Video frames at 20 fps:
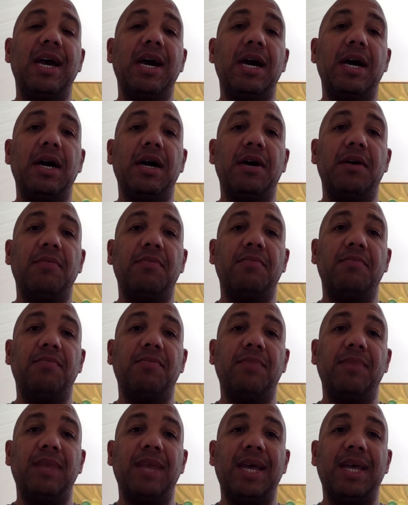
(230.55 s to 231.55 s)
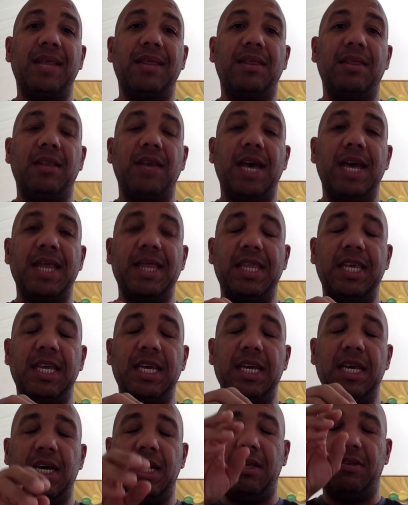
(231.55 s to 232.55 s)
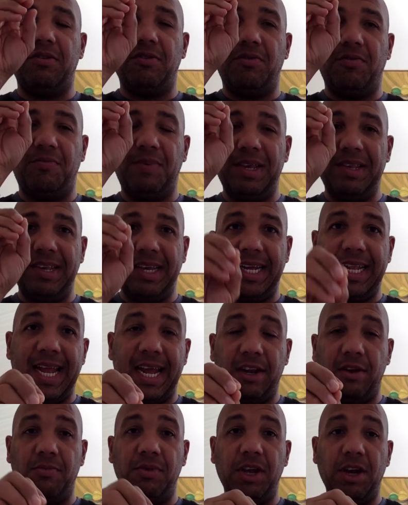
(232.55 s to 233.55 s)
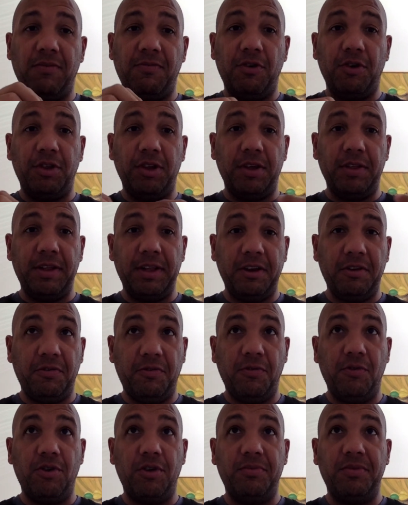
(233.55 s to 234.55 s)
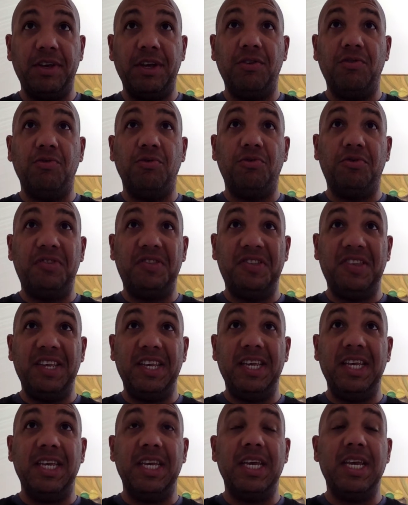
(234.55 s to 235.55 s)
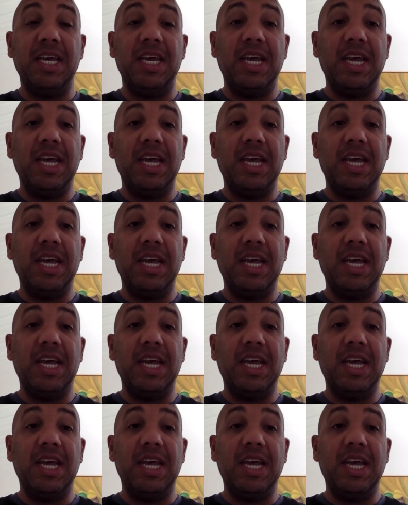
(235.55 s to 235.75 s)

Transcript: and the sort of basic anatomy of all the other letter forms. And you see